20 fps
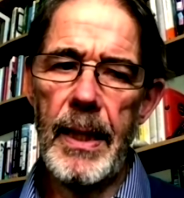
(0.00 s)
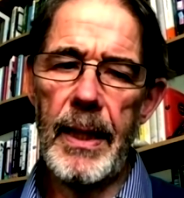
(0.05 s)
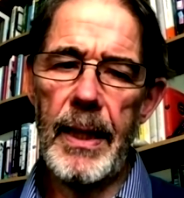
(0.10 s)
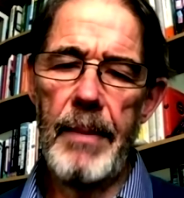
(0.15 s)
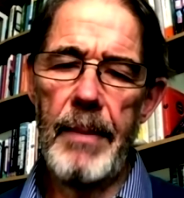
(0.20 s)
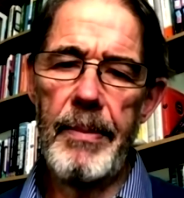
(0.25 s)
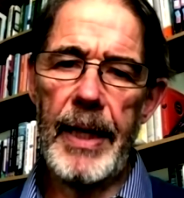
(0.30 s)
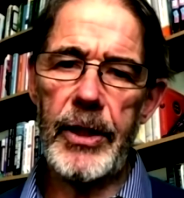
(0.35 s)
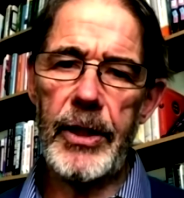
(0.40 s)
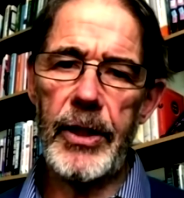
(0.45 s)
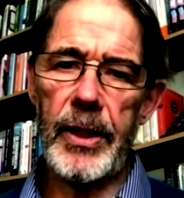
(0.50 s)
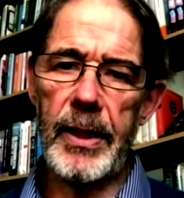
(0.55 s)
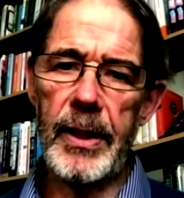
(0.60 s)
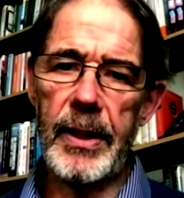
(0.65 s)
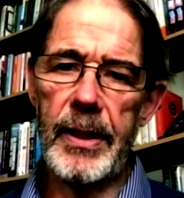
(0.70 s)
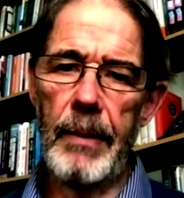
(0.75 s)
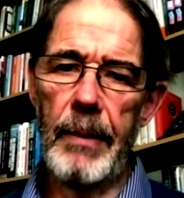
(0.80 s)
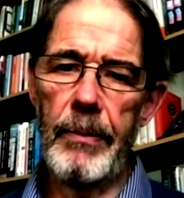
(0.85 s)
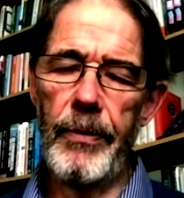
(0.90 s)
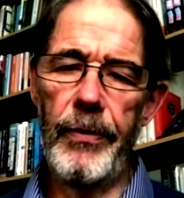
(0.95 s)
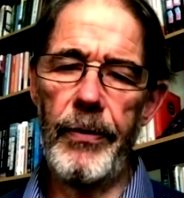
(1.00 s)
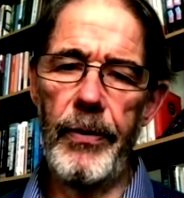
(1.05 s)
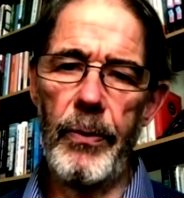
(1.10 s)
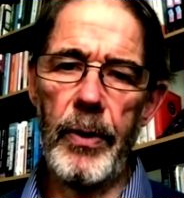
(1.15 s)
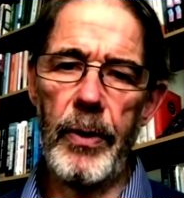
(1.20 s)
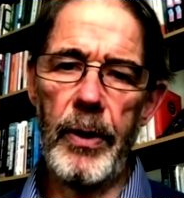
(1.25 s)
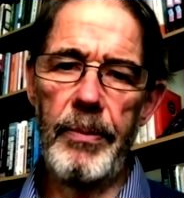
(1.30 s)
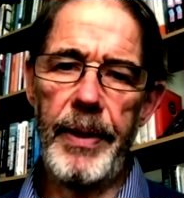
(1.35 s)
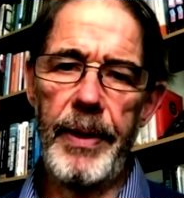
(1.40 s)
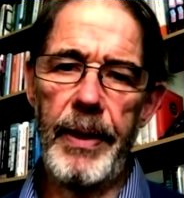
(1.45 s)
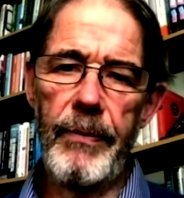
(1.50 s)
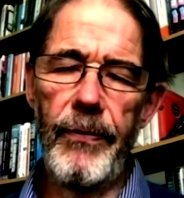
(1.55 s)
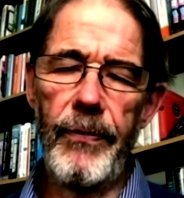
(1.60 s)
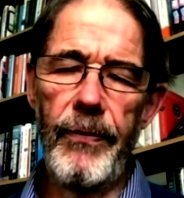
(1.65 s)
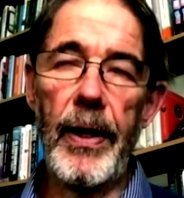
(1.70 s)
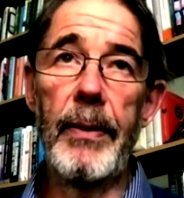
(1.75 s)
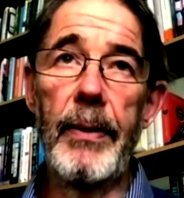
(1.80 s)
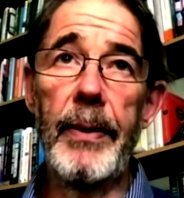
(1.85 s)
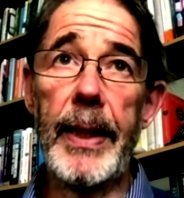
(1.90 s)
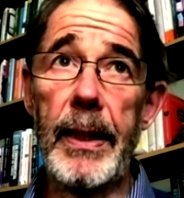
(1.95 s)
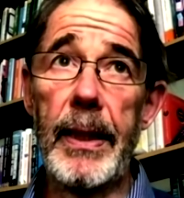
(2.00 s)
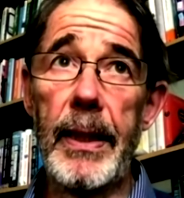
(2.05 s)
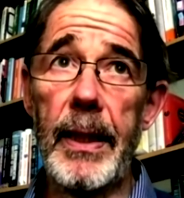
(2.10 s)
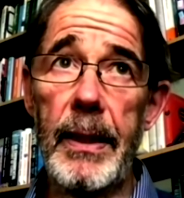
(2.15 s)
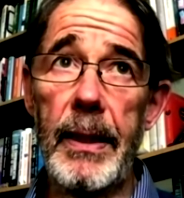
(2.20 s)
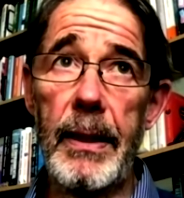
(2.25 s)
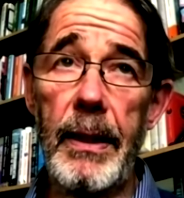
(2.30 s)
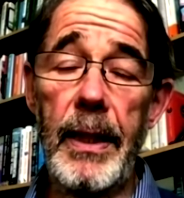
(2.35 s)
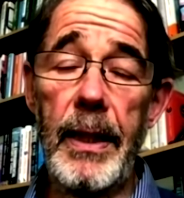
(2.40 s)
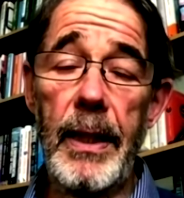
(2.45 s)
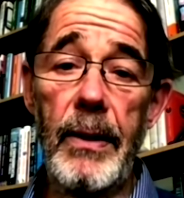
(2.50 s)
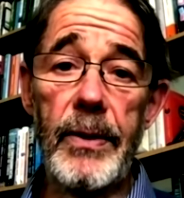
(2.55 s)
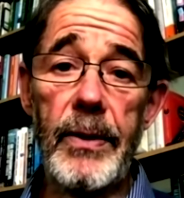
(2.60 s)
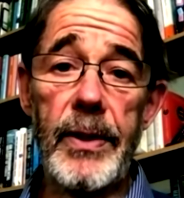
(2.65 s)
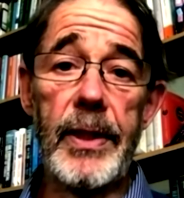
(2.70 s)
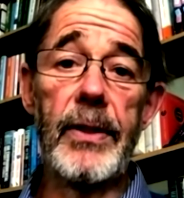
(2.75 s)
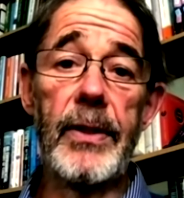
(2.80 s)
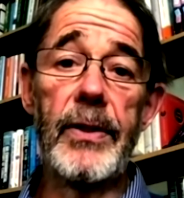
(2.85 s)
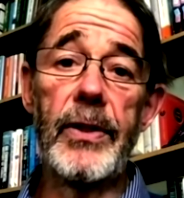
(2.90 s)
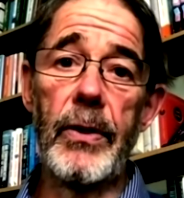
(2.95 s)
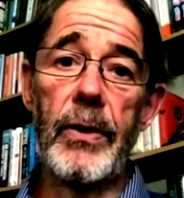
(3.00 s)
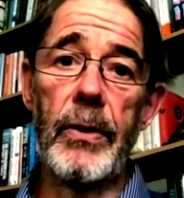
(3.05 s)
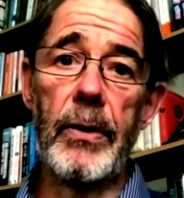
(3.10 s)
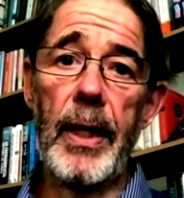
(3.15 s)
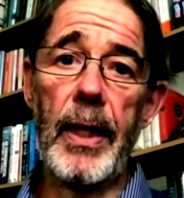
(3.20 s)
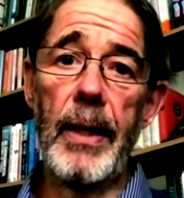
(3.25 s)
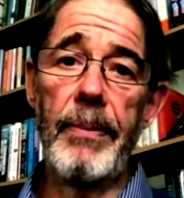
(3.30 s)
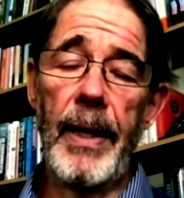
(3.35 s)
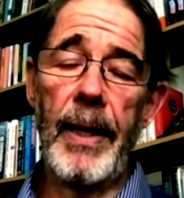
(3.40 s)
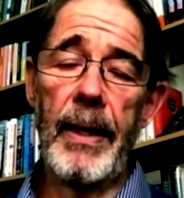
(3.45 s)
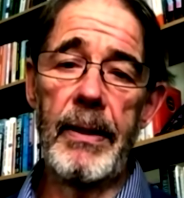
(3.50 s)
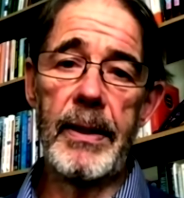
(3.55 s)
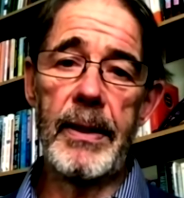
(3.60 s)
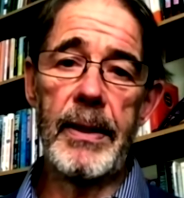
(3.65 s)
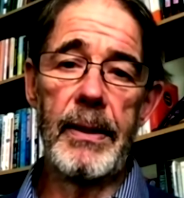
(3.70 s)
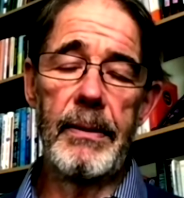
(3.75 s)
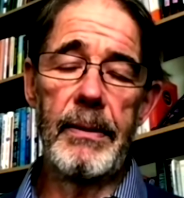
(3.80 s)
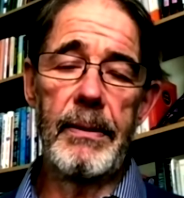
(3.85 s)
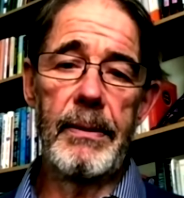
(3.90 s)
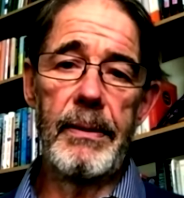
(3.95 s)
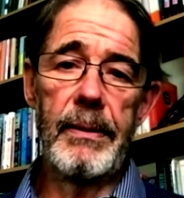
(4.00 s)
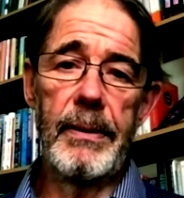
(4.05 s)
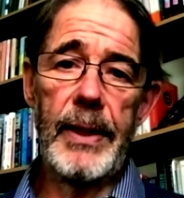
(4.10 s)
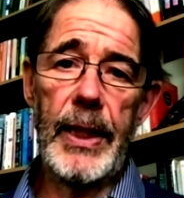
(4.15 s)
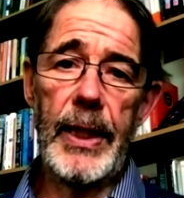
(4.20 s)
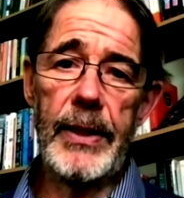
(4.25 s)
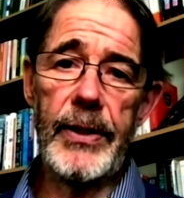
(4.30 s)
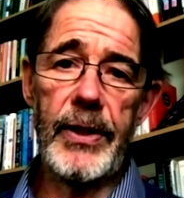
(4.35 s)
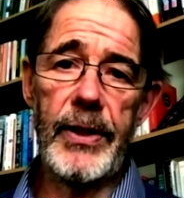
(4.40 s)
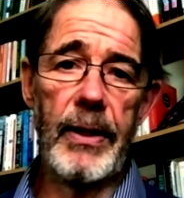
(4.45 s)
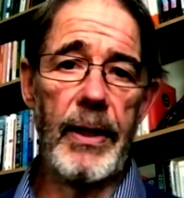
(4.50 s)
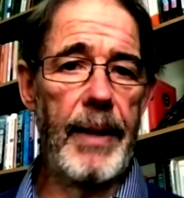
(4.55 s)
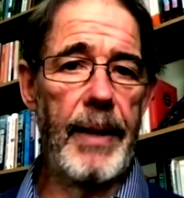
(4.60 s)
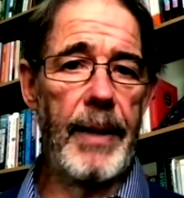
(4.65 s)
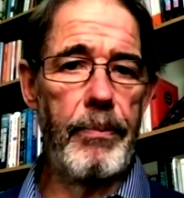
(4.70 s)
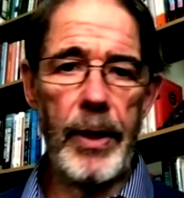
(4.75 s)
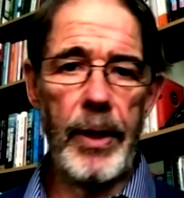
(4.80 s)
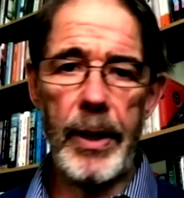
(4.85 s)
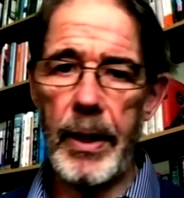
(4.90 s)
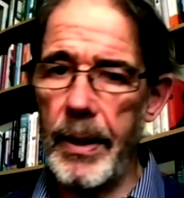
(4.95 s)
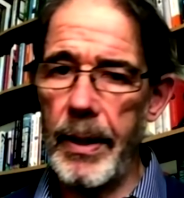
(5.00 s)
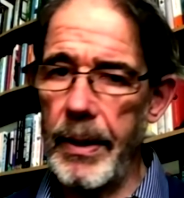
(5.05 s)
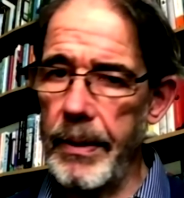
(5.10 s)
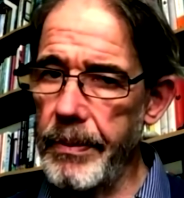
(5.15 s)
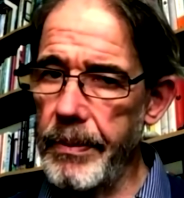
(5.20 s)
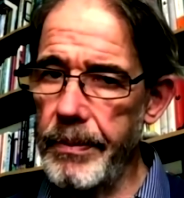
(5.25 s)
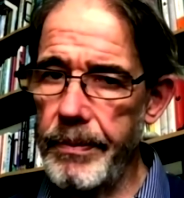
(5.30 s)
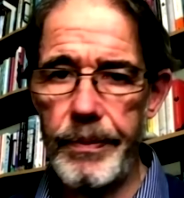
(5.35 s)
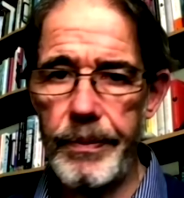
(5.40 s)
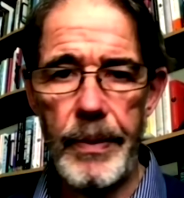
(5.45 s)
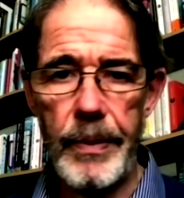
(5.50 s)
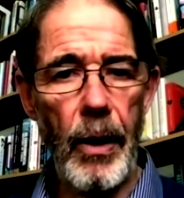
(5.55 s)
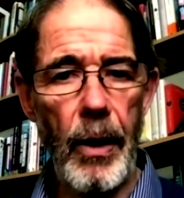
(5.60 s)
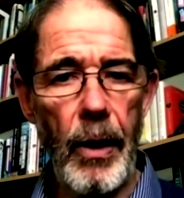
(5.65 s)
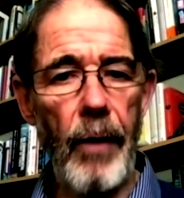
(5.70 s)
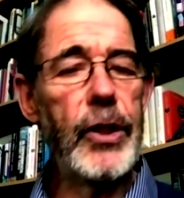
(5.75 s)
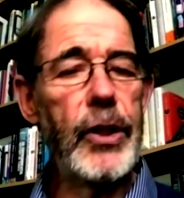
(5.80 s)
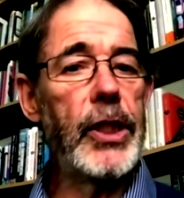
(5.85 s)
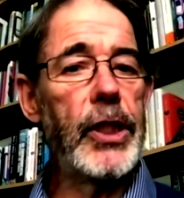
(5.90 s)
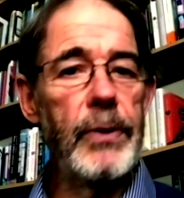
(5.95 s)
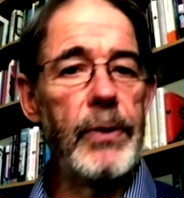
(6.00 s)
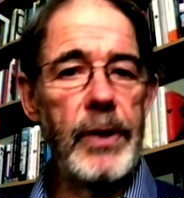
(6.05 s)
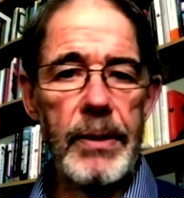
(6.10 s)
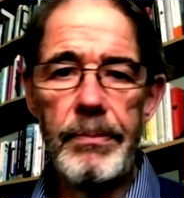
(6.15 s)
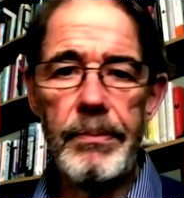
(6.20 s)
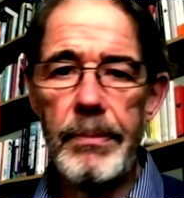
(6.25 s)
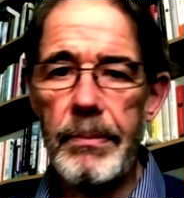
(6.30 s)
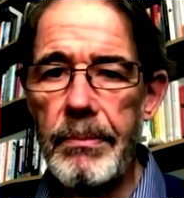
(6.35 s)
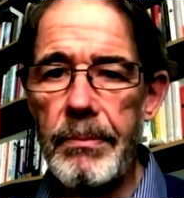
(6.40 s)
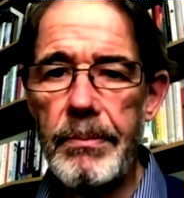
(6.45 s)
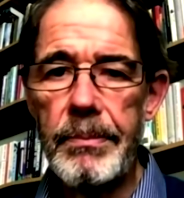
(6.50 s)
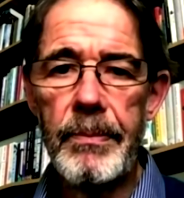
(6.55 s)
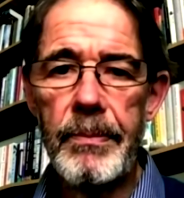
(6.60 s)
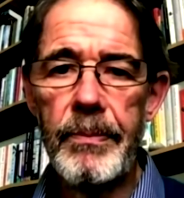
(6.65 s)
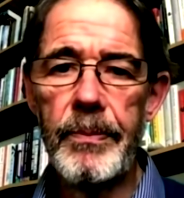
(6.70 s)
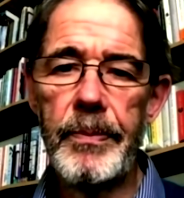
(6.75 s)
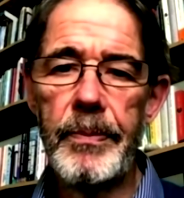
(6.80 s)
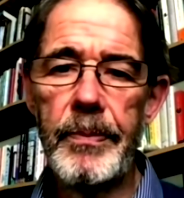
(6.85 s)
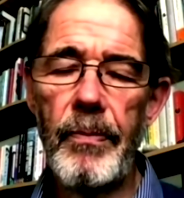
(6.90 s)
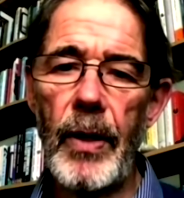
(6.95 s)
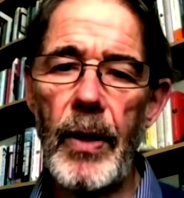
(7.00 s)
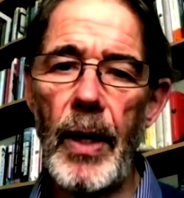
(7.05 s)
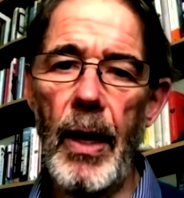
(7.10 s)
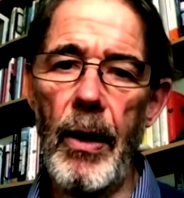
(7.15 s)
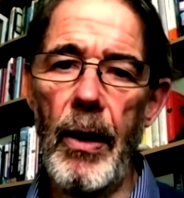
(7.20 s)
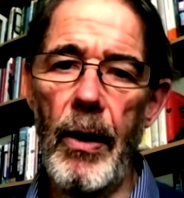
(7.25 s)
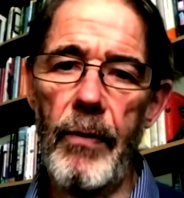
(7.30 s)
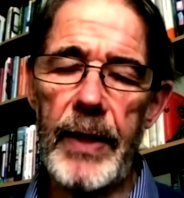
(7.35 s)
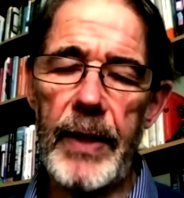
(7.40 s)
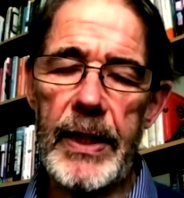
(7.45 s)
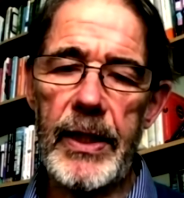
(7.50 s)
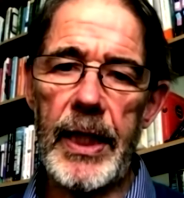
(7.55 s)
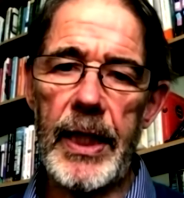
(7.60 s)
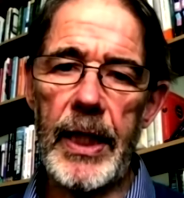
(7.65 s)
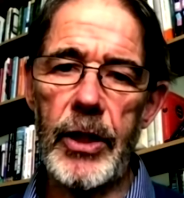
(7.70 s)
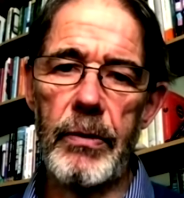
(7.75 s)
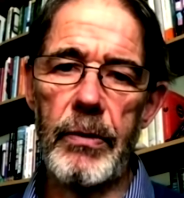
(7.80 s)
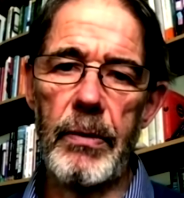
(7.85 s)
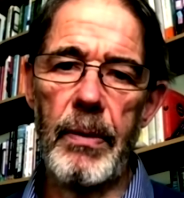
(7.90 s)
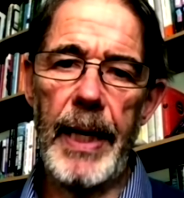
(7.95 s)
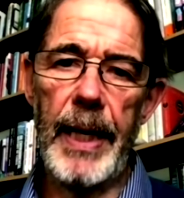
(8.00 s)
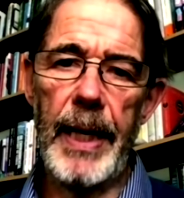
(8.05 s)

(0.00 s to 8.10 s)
And I imagine that some of you will have been following the news story about Insulate Britain, an offshoot of Extinction